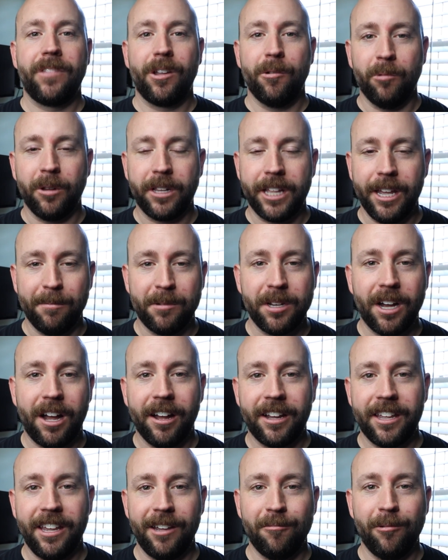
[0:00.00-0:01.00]
we'll keep
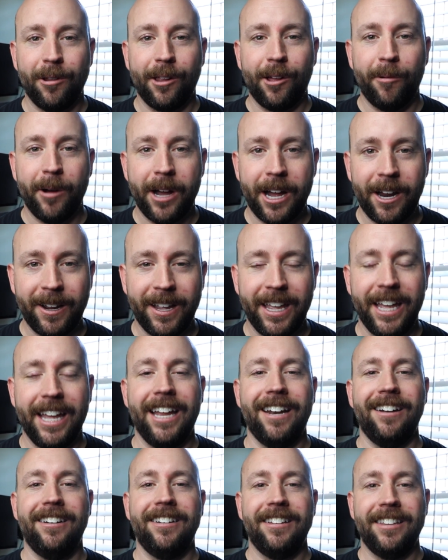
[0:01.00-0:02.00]
talking, we'll go out
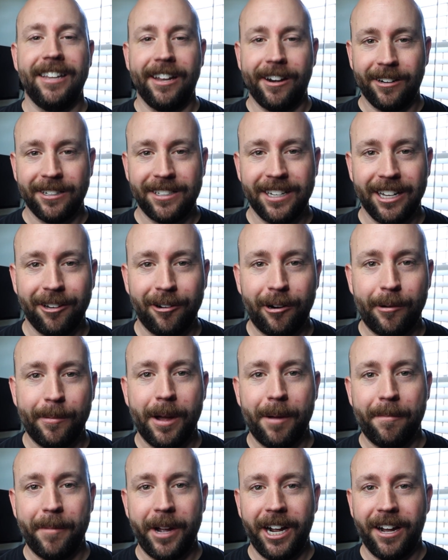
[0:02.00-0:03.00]
again, then I'll tell her
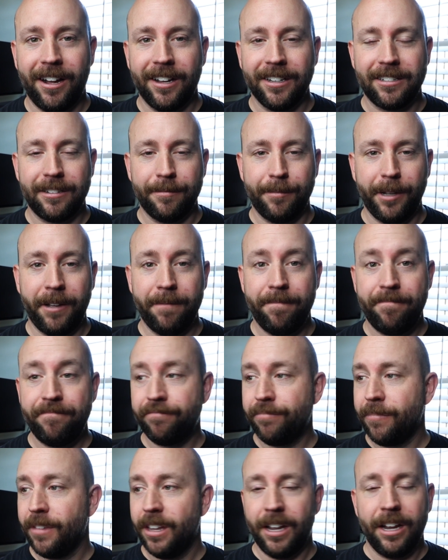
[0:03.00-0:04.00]
about my ostomy.
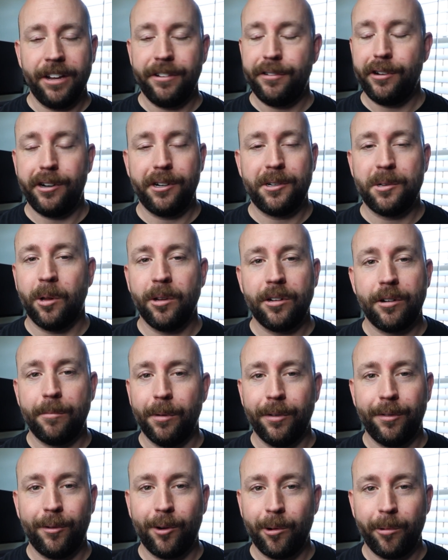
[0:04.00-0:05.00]
I should have told her
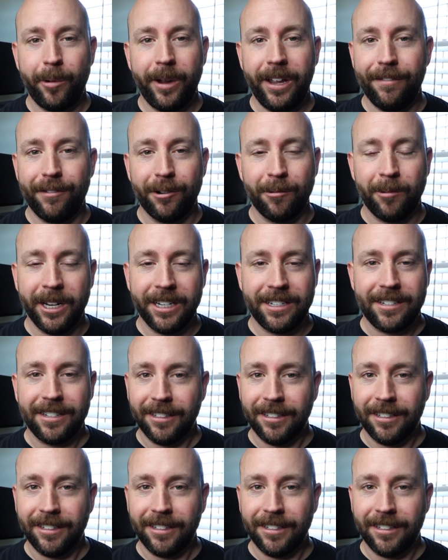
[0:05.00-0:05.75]
before we even went to